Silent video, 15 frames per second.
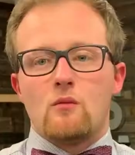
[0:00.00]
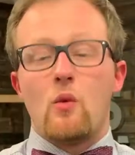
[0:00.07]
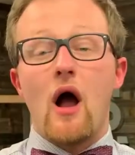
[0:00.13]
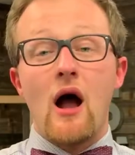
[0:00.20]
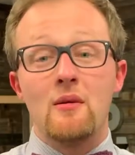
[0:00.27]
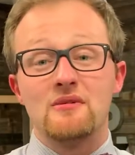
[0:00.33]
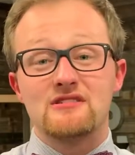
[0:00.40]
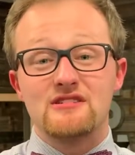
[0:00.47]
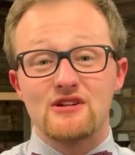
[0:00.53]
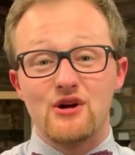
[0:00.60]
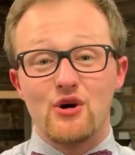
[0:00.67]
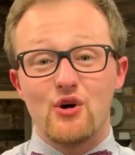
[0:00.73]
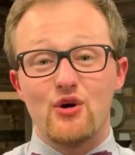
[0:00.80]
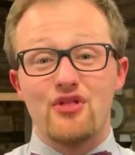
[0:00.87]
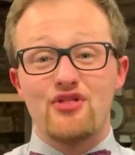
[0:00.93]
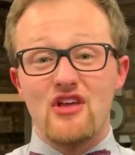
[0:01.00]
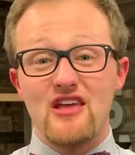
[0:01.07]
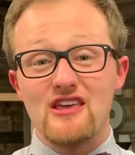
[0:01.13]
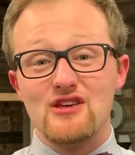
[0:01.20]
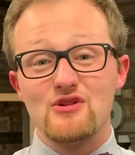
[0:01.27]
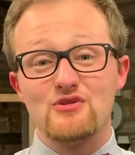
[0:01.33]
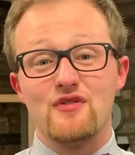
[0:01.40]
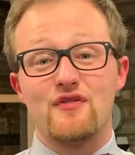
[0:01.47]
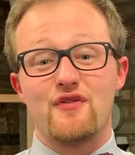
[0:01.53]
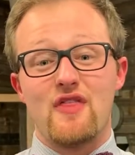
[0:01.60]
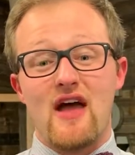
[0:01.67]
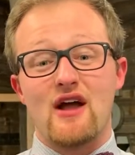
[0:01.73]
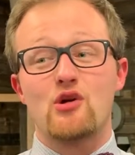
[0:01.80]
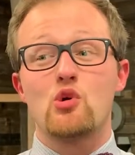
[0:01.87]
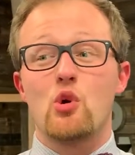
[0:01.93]
Wow, Miss Nicole, thank you for
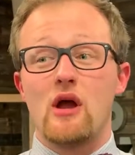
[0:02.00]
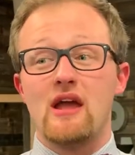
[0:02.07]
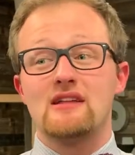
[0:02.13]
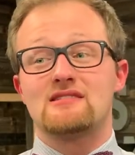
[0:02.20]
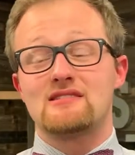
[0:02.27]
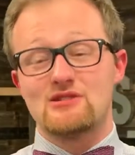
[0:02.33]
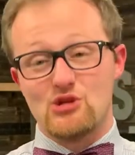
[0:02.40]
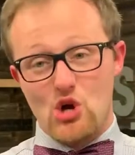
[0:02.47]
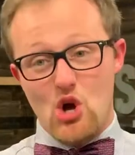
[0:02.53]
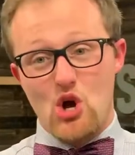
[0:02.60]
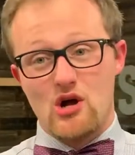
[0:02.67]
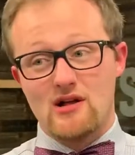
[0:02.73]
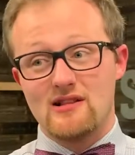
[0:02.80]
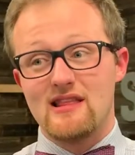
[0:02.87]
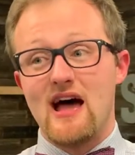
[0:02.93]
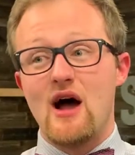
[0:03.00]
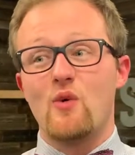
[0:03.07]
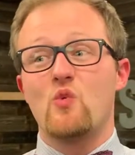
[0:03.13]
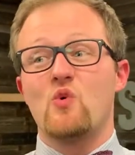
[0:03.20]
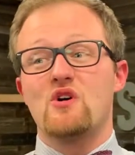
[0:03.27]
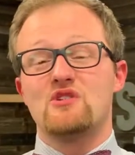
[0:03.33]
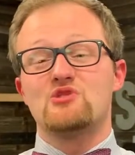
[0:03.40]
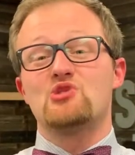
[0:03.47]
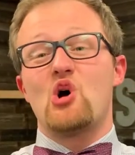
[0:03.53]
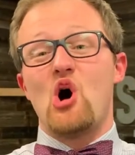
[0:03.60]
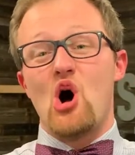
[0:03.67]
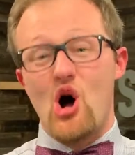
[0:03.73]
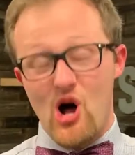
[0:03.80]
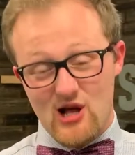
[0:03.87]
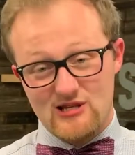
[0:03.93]
that great song. That was
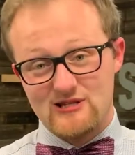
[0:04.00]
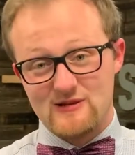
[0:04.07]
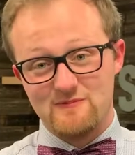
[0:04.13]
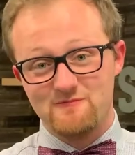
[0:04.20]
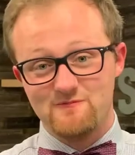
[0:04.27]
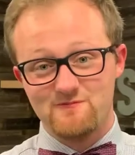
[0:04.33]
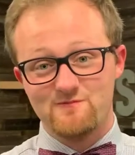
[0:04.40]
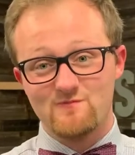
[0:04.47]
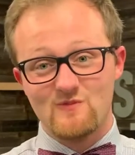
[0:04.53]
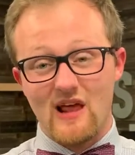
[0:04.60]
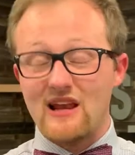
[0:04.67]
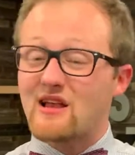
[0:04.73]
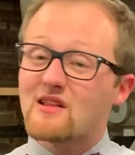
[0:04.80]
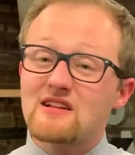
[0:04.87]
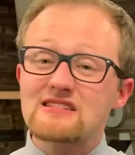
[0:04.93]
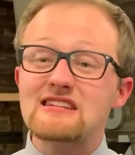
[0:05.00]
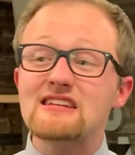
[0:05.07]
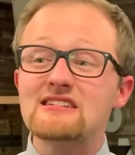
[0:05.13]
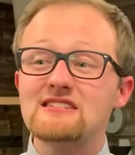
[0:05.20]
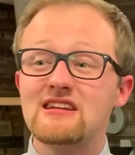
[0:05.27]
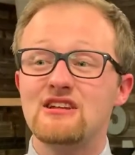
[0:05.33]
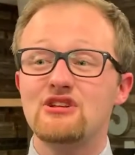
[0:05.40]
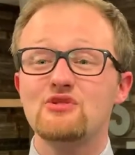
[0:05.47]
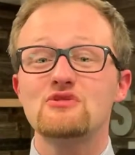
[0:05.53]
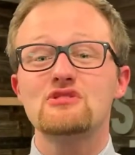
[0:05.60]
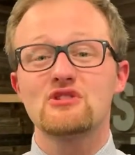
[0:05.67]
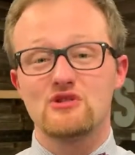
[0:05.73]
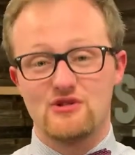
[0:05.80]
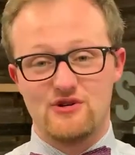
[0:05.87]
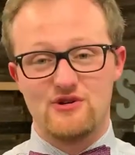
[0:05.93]
awesome. Now let's continue
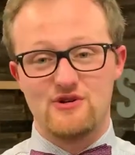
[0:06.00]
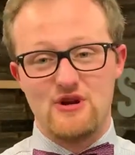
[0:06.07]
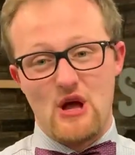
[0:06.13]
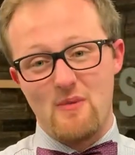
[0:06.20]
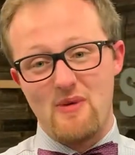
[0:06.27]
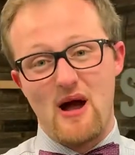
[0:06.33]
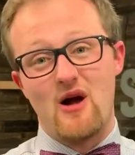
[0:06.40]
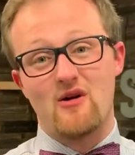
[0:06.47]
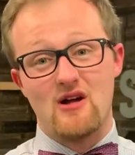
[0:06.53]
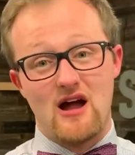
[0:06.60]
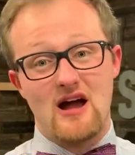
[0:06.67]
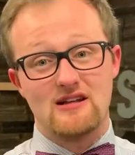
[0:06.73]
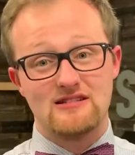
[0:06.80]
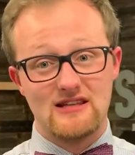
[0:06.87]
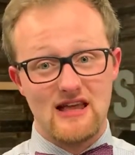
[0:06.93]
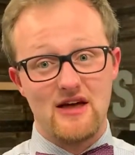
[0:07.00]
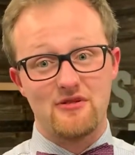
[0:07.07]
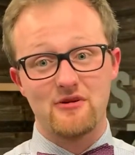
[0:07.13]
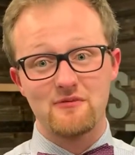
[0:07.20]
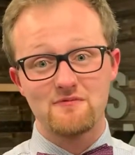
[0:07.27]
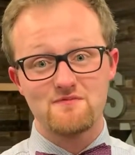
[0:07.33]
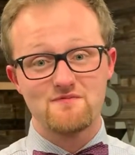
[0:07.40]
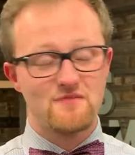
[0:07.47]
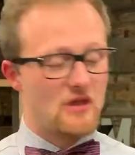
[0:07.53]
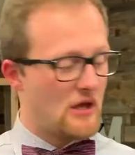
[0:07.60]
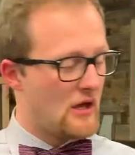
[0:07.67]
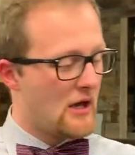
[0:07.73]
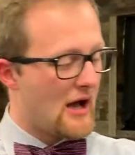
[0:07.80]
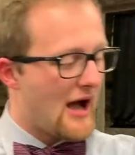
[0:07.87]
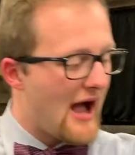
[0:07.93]
to learn about God together.
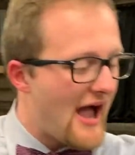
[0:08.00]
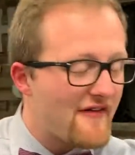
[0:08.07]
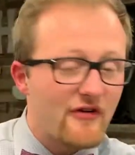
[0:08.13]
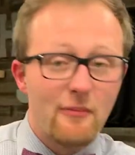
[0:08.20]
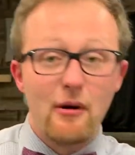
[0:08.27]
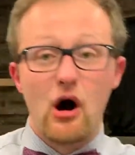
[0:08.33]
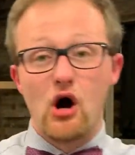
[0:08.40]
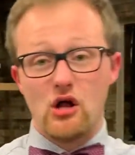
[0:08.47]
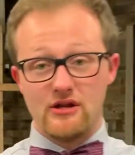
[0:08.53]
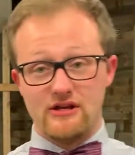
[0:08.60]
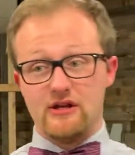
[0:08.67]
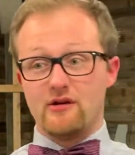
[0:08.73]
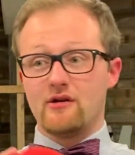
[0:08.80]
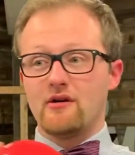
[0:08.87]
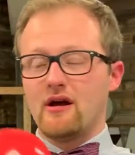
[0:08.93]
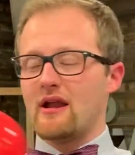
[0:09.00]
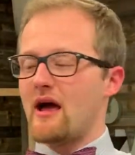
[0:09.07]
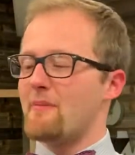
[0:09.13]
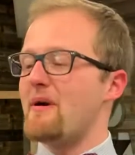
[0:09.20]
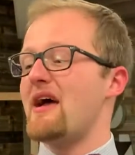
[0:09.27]
I have a ball here, and I